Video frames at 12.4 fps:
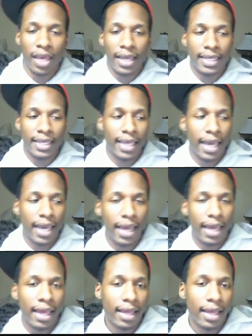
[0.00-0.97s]

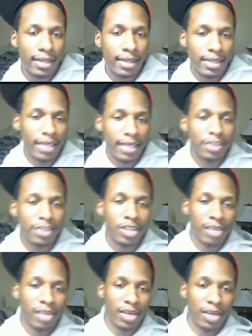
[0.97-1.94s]
Yeah. He's trying
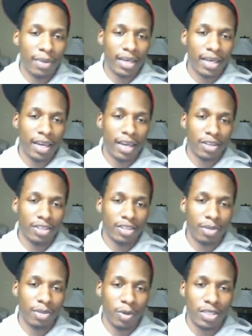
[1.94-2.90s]
to become a king or
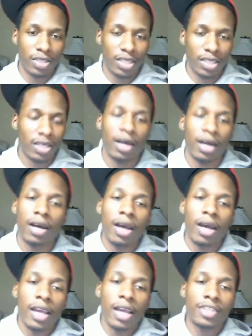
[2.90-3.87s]
something, wasn't he? No.
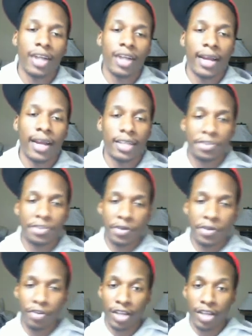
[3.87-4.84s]
He's trying to get us through the
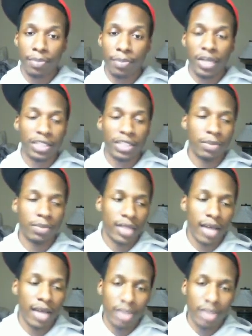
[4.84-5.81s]
Great Depression, but
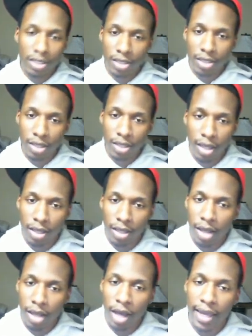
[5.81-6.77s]
that was a good thing.
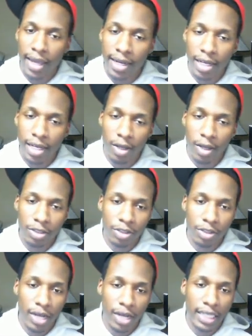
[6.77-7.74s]
Kennedy also
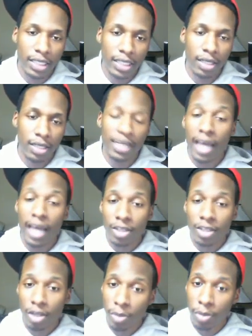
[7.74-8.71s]
he got us
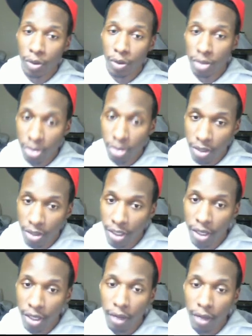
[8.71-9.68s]
on the moon, so there you
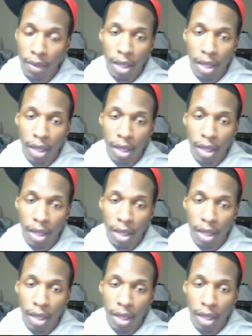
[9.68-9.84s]
go.